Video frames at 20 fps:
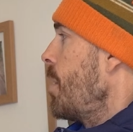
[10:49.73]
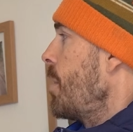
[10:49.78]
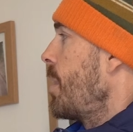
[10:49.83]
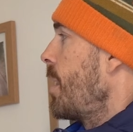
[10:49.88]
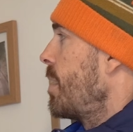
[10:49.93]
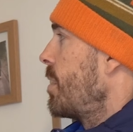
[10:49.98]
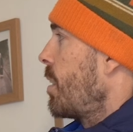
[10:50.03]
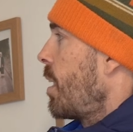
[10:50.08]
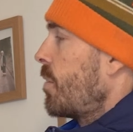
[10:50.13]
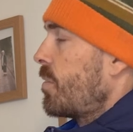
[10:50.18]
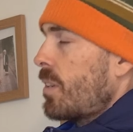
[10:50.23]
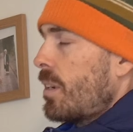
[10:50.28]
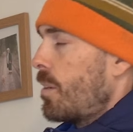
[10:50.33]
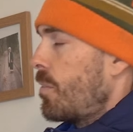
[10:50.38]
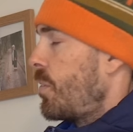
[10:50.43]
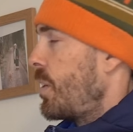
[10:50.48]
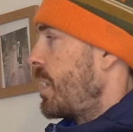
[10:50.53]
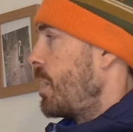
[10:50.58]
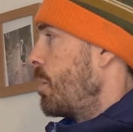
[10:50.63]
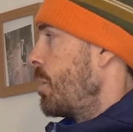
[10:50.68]
I've done a
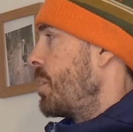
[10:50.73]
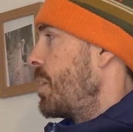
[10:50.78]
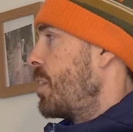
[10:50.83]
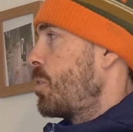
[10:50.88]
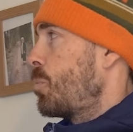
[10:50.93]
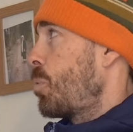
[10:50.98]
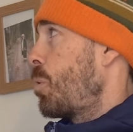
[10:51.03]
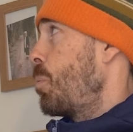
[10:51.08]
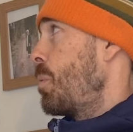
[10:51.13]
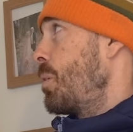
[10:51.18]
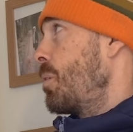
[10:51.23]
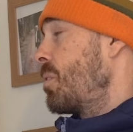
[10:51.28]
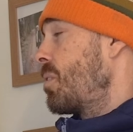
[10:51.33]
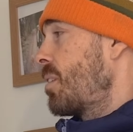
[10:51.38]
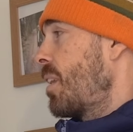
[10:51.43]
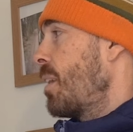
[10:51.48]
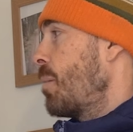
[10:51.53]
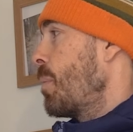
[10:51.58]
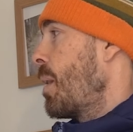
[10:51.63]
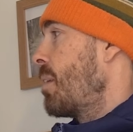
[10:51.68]
video on this, probably on
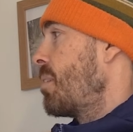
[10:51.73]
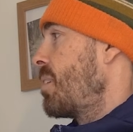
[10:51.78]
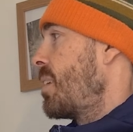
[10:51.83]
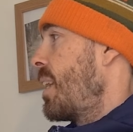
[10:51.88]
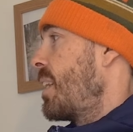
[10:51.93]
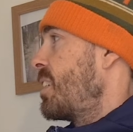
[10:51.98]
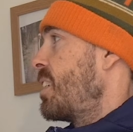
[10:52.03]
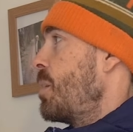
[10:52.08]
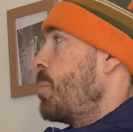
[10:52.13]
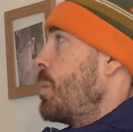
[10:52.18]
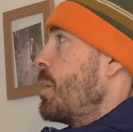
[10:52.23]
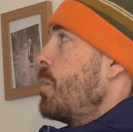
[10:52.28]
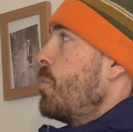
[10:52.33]
Sling Mountain actually, but